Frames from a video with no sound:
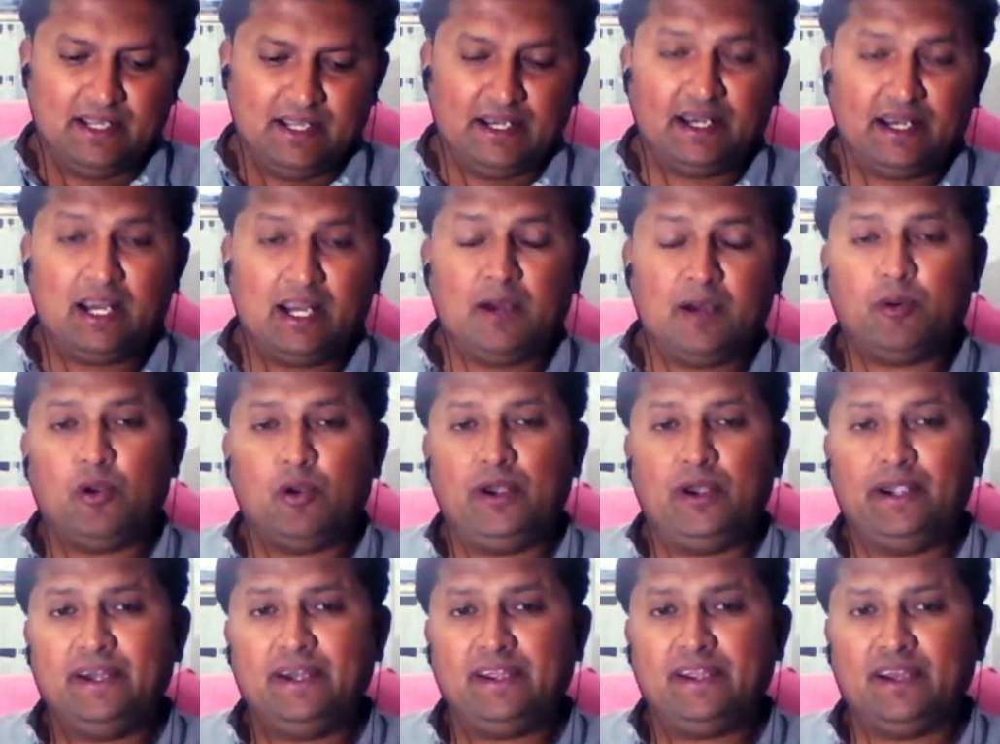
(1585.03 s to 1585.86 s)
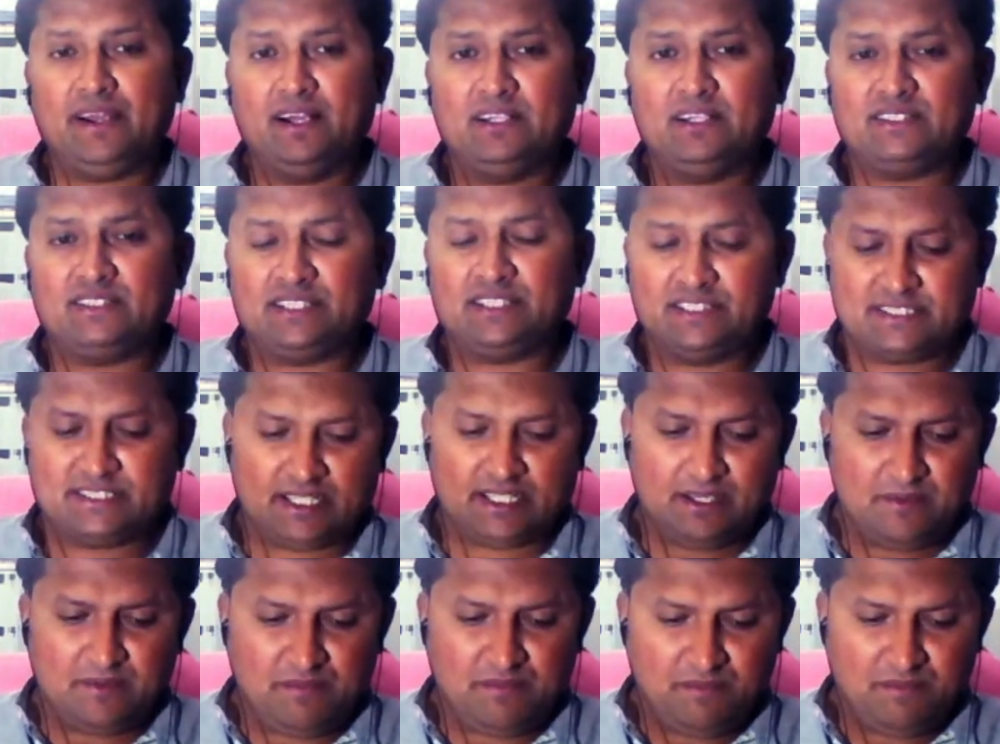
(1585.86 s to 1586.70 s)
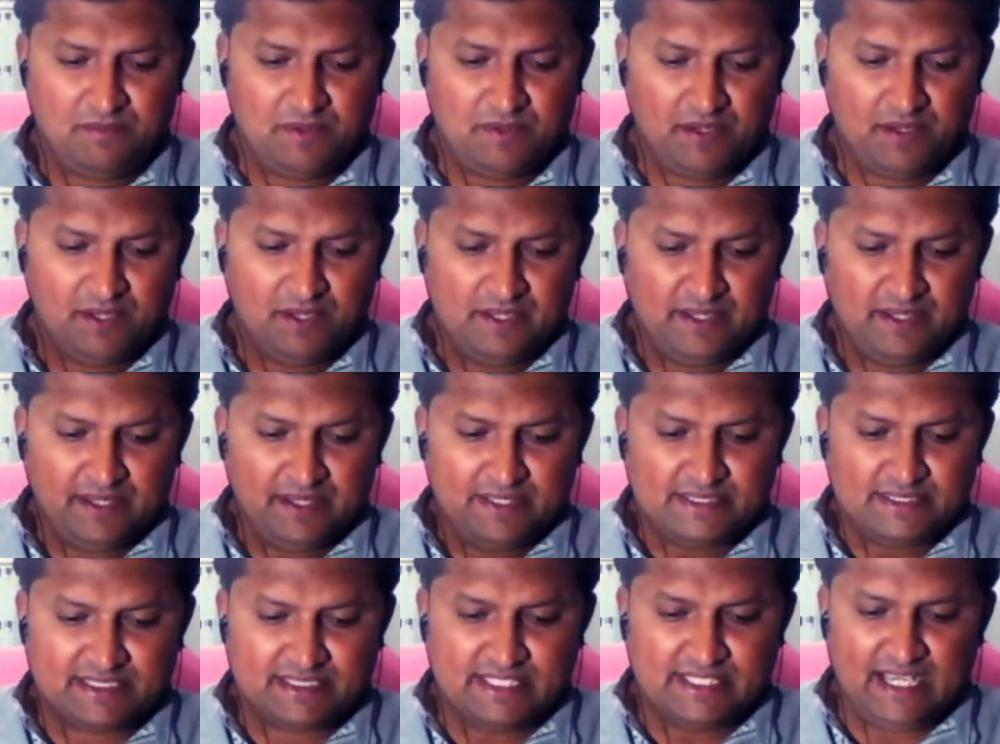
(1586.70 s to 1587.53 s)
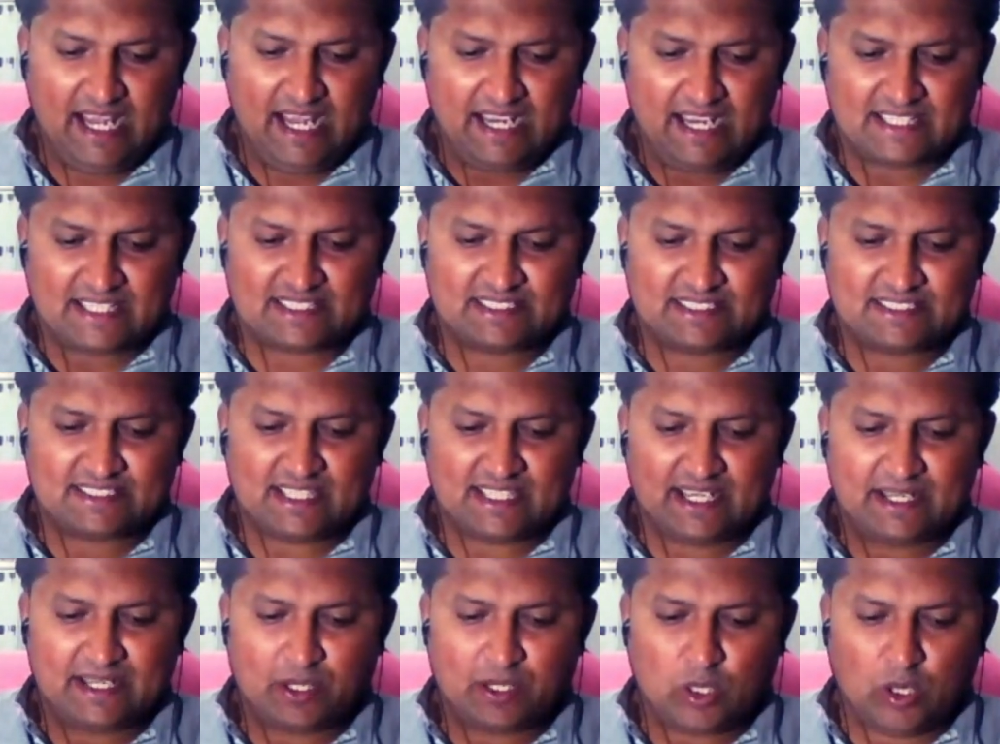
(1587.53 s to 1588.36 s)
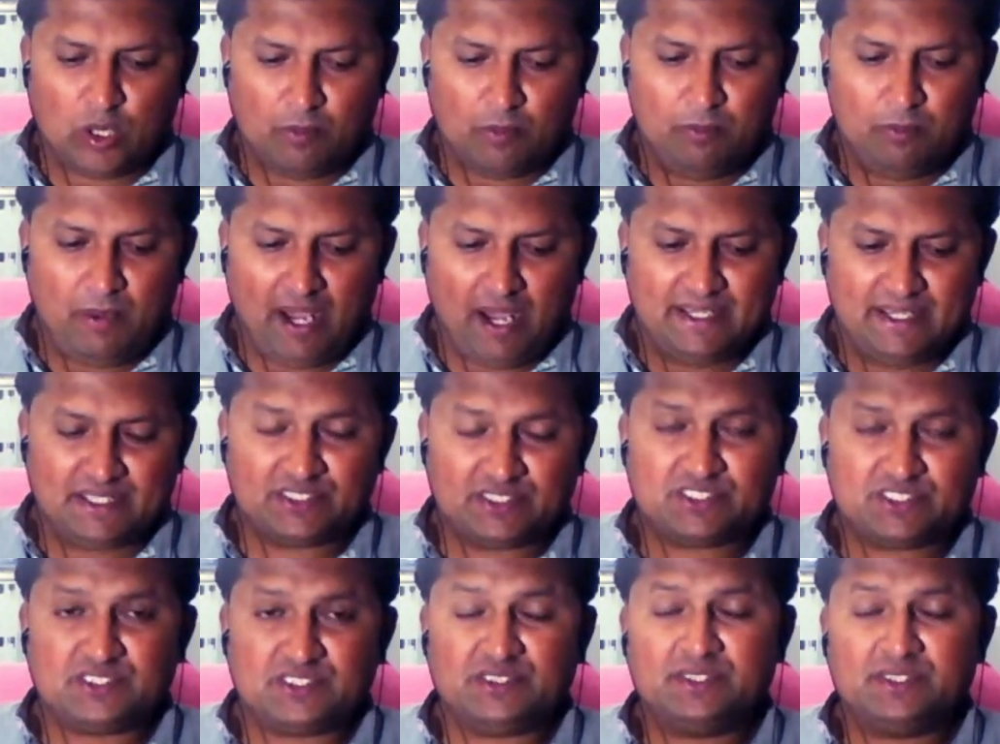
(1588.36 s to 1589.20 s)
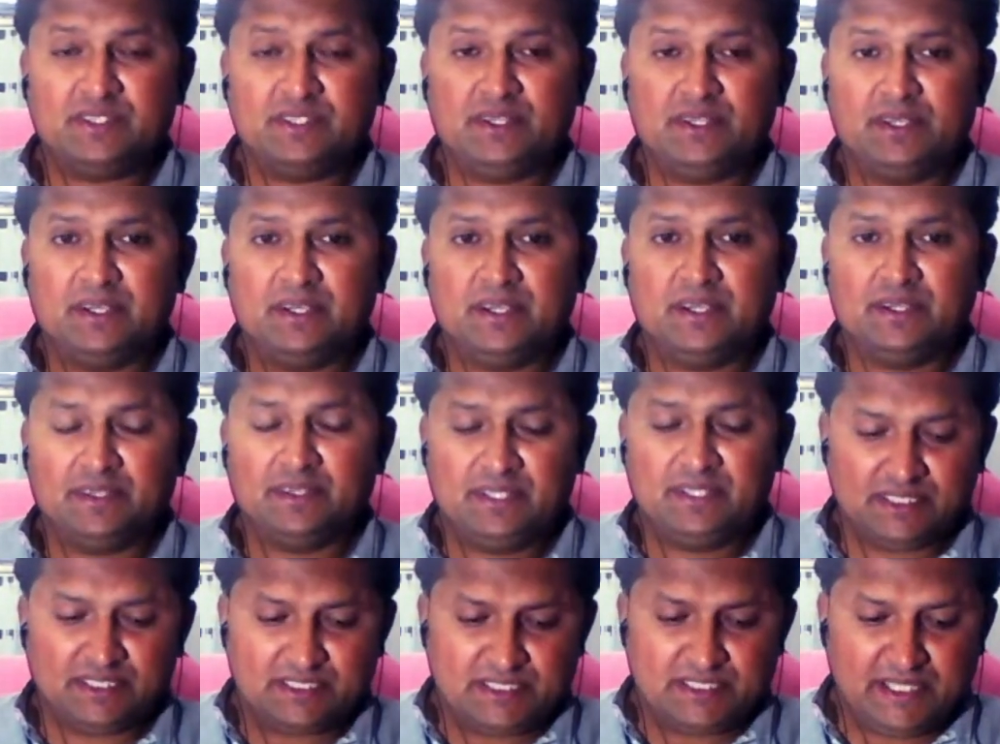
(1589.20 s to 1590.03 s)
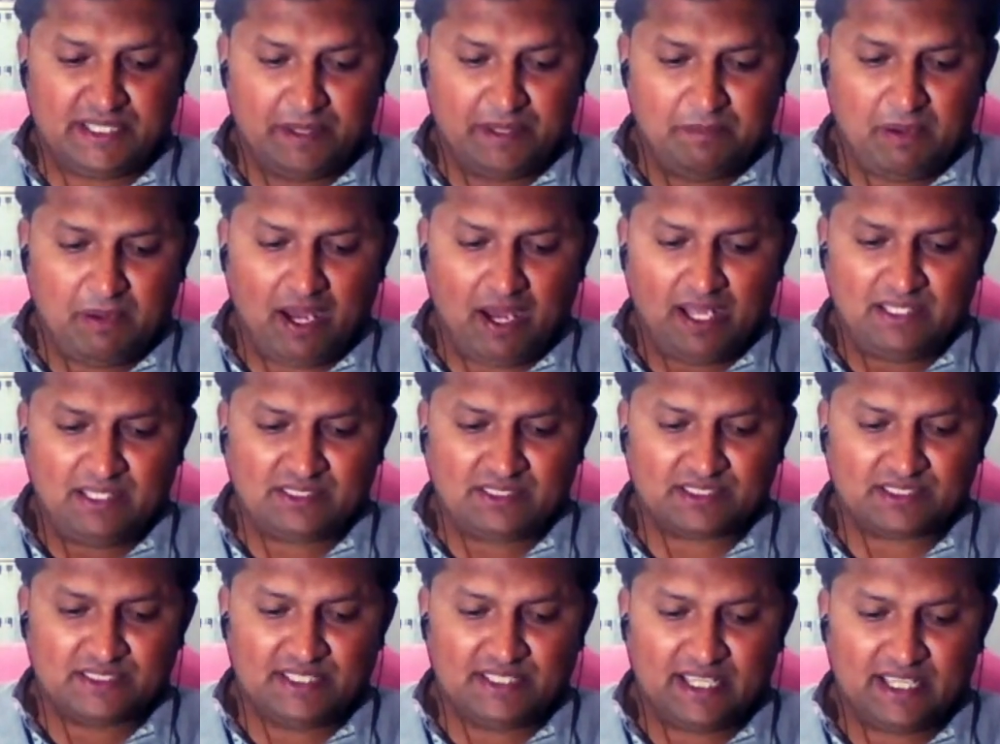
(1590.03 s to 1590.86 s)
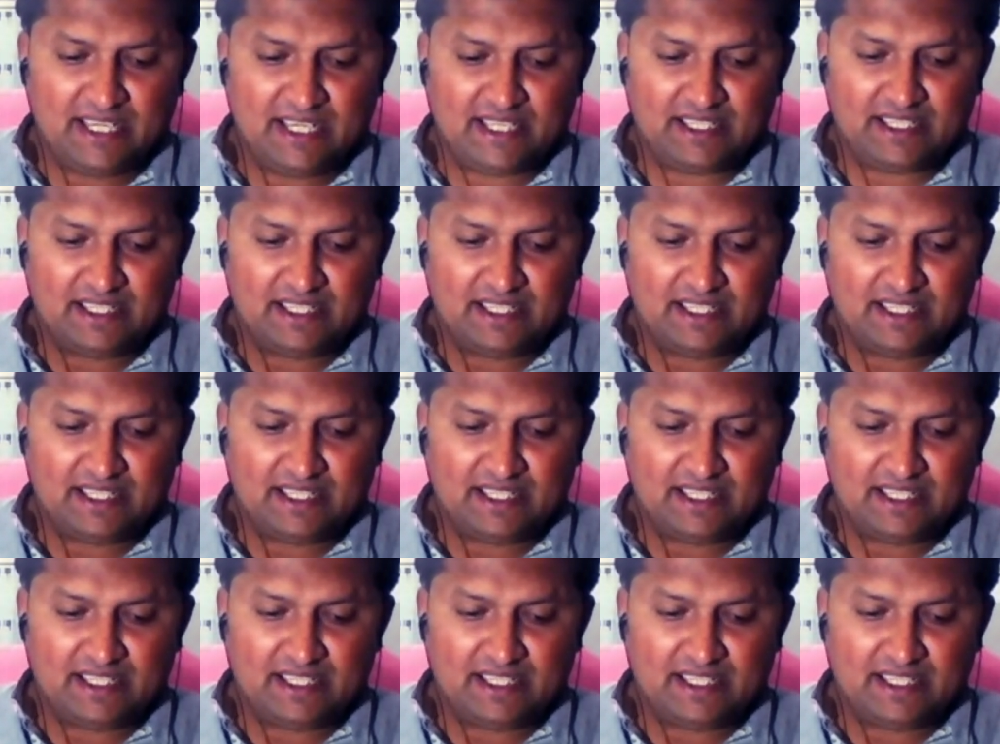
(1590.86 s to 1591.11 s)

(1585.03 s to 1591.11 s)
Now political system selects and combines these demands that